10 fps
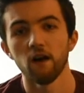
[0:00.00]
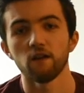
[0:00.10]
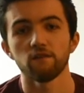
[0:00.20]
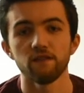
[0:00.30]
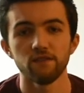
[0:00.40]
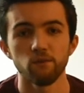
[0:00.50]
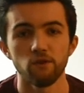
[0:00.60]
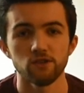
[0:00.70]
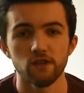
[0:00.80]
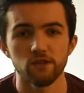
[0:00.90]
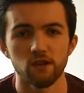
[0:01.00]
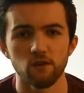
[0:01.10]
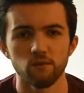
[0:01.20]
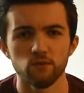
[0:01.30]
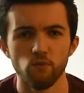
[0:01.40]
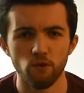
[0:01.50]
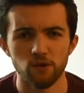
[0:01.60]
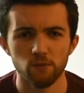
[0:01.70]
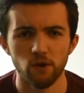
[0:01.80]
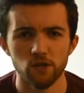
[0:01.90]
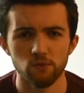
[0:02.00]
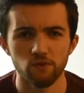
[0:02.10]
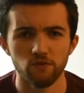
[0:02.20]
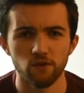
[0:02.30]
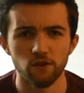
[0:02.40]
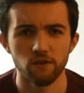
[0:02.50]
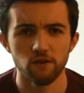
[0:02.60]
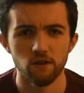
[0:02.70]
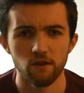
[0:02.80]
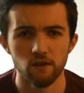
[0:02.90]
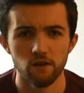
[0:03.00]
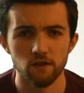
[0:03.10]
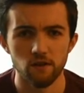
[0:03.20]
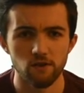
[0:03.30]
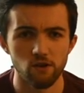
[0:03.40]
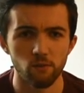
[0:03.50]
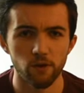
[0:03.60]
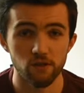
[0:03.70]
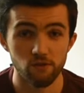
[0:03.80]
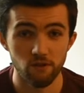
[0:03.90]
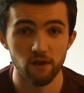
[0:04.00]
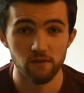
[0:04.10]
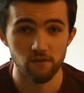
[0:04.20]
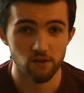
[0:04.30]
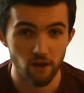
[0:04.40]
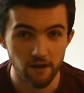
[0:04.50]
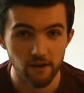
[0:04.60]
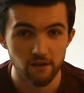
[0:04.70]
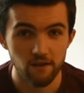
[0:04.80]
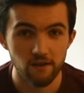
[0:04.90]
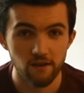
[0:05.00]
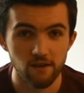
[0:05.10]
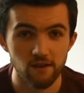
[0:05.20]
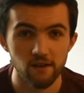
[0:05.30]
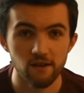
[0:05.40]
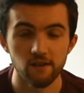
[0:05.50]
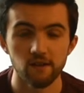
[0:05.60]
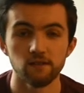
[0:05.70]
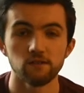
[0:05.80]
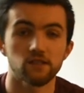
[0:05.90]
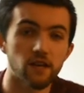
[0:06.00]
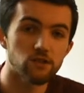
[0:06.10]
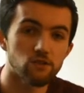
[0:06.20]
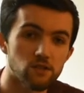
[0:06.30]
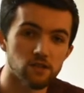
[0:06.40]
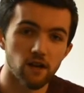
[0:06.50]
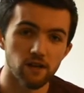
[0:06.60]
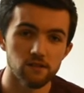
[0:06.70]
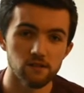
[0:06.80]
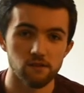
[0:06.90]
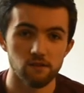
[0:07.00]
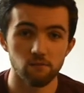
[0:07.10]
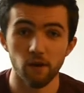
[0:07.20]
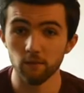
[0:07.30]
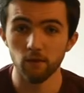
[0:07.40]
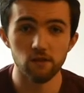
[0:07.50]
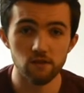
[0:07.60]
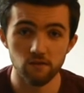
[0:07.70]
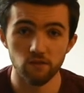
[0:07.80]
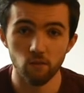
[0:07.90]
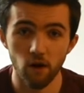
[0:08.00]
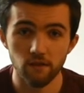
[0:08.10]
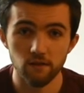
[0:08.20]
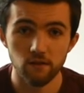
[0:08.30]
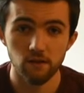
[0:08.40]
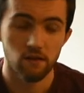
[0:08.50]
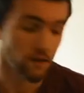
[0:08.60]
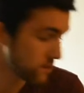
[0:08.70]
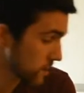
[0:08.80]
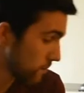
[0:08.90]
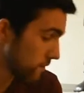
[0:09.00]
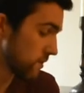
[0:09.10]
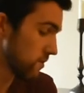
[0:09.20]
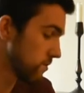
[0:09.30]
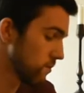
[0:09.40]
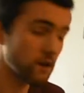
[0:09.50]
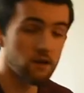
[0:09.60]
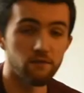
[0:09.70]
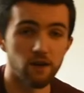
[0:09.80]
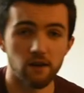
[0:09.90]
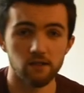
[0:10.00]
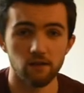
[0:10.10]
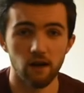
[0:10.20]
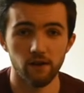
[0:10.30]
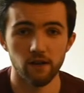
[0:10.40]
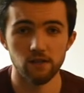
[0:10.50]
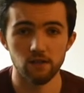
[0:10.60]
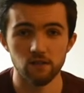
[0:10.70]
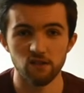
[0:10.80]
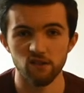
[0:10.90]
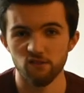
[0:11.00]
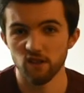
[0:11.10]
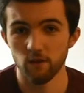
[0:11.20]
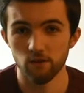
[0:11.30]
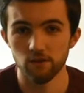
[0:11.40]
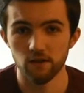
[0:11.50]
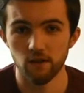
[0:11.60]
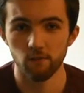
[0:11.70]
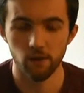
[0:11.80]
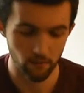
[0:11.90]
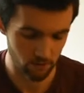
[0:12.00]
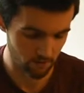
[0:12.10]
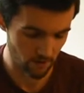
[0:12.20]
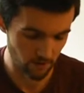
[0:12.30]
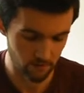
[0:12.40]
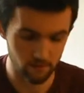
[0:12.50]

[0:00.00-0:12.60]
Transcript: I've left the project scope as broad as possible for you, so that you can be as creative as you like. Sketch your designs, make models if you want, and some of you might even have access to a 3D printer and be able to make